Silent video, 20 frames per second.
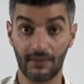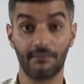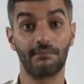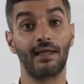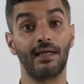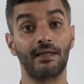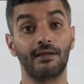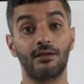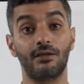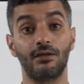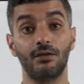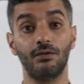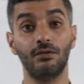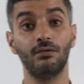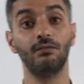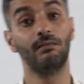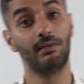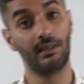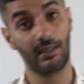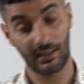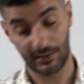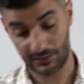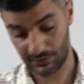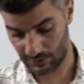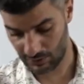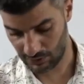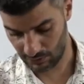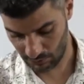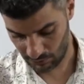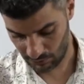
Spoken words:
Thank you, and I'll see you